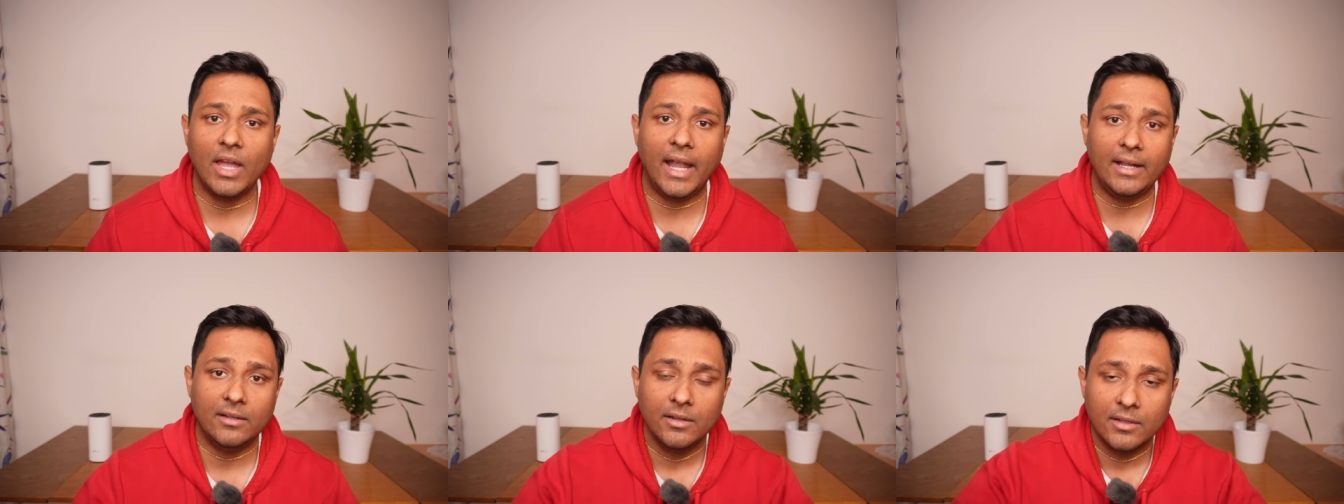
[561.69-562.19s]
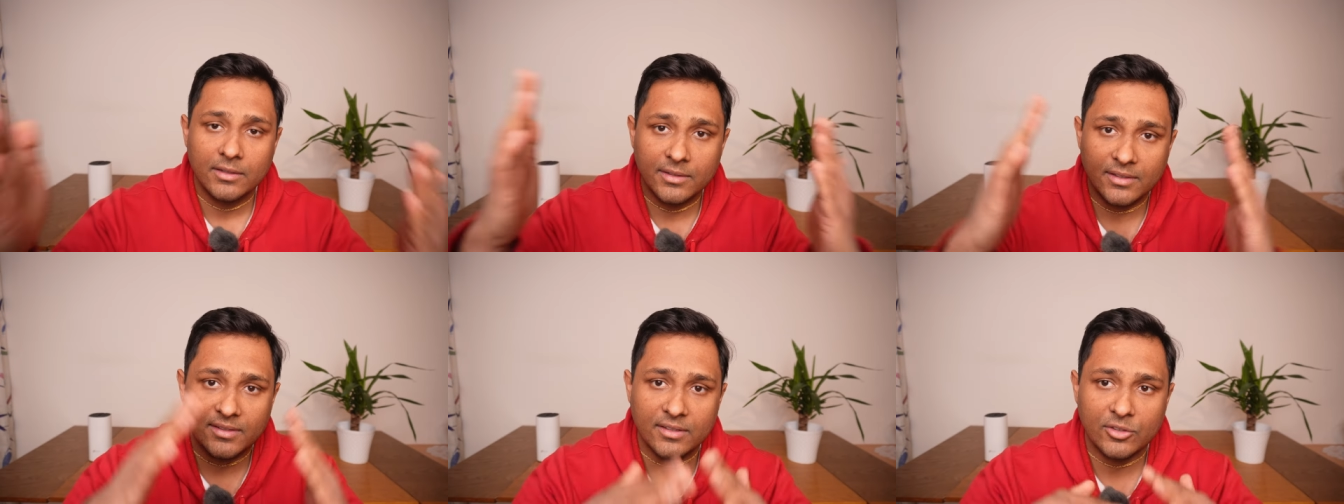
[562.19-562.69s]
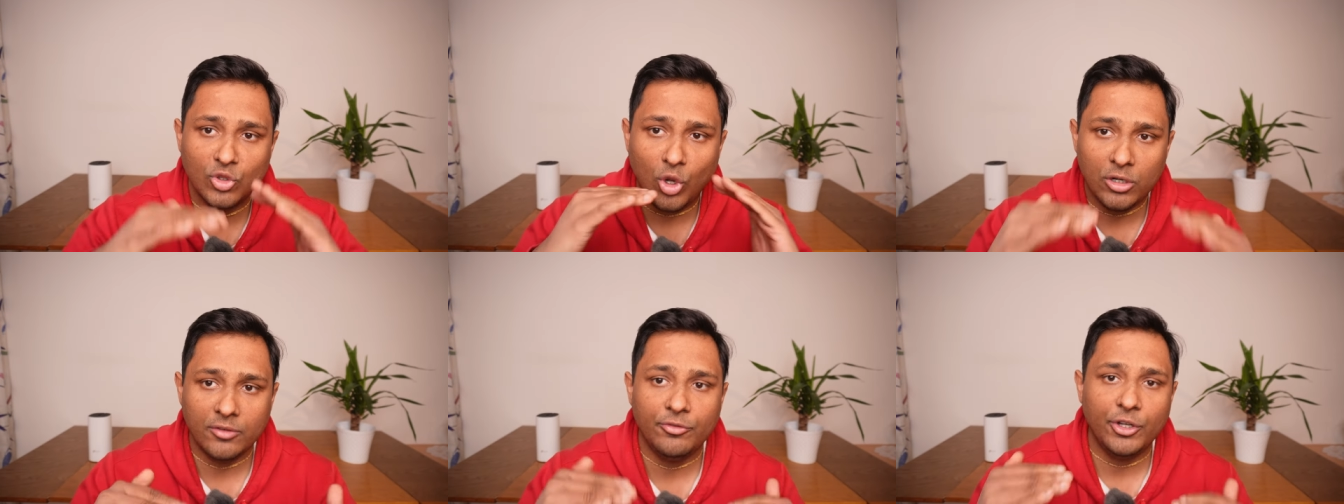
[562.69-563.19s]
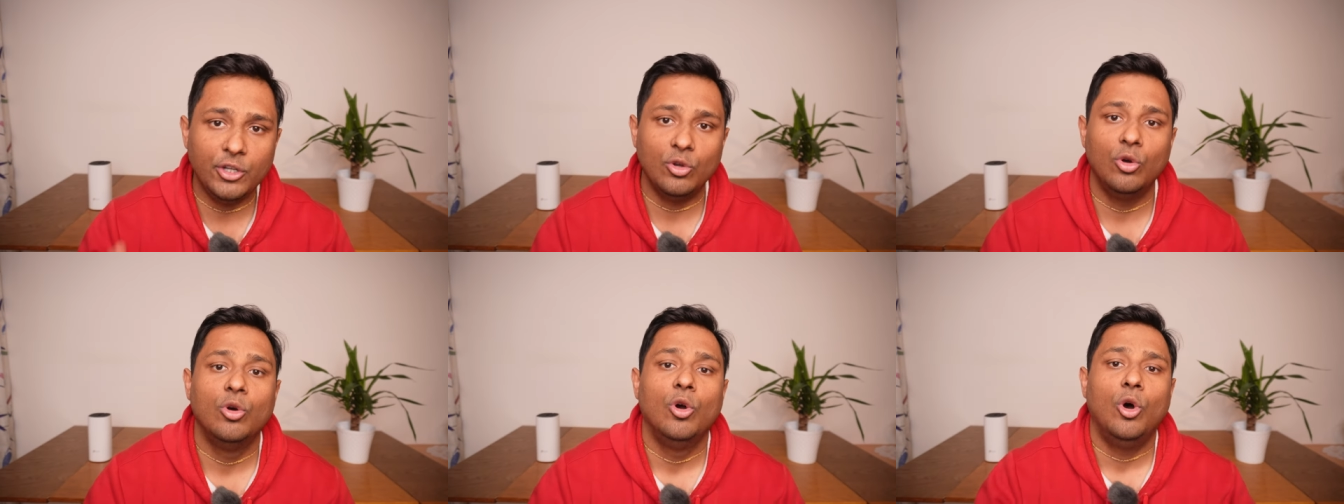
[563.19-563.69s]
And this is not a
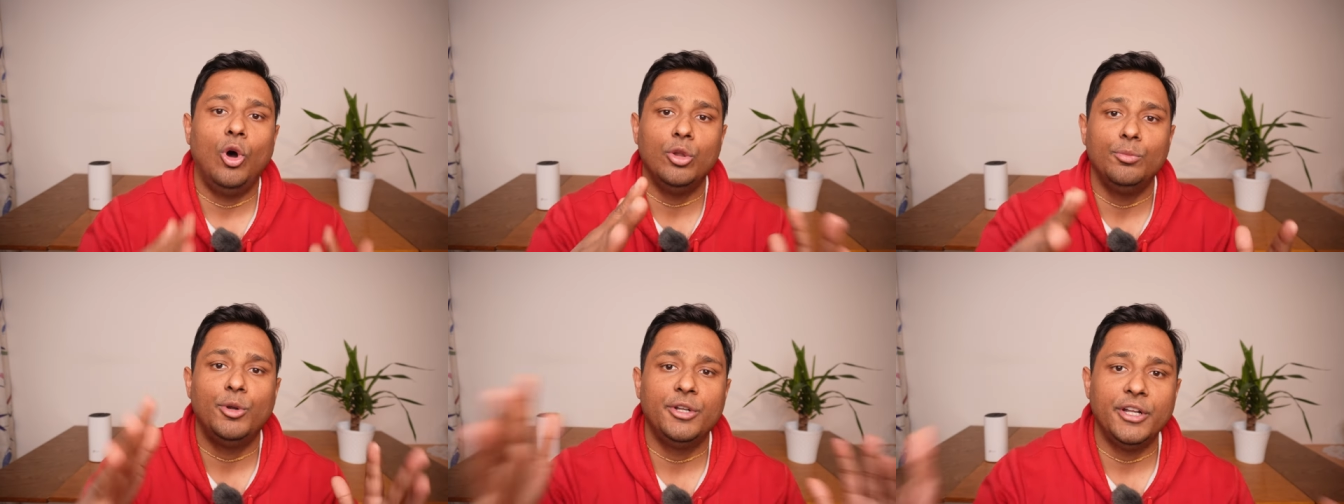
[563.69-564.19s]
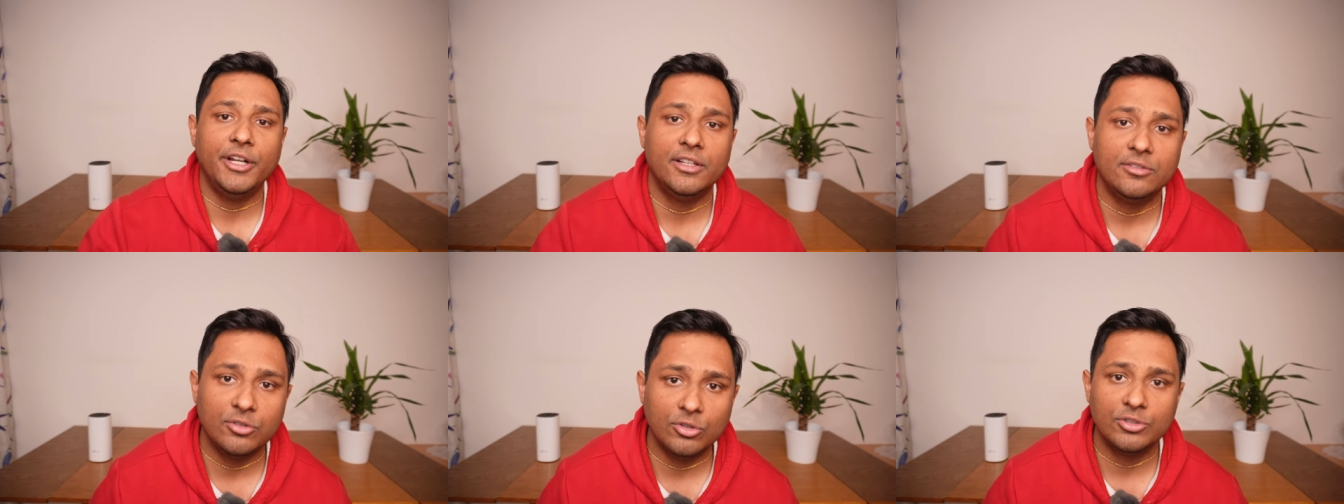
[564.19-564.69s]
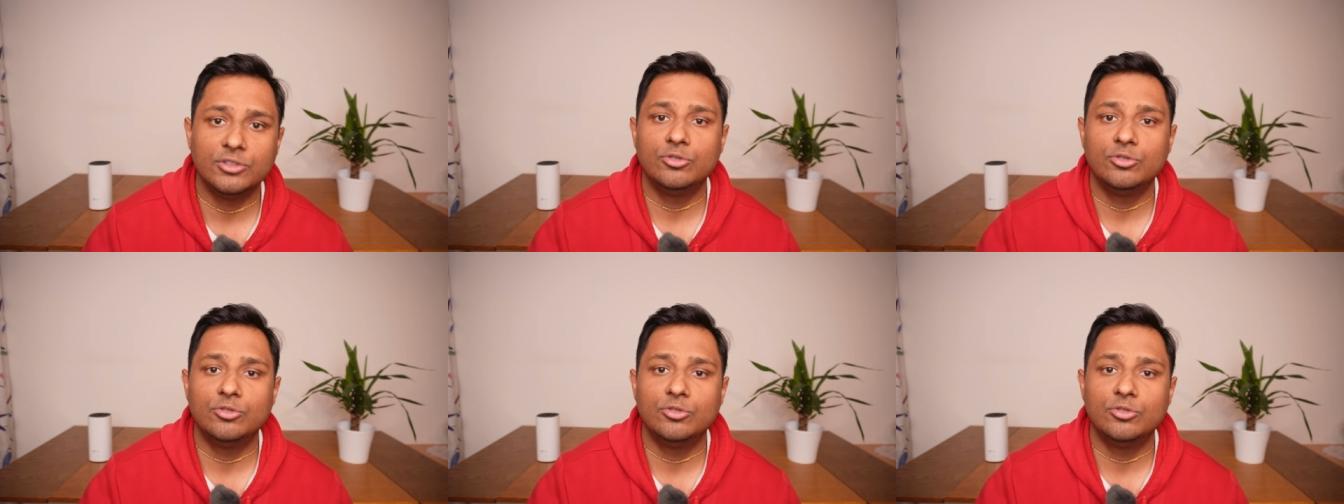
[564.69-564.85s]
video on mundane astrology.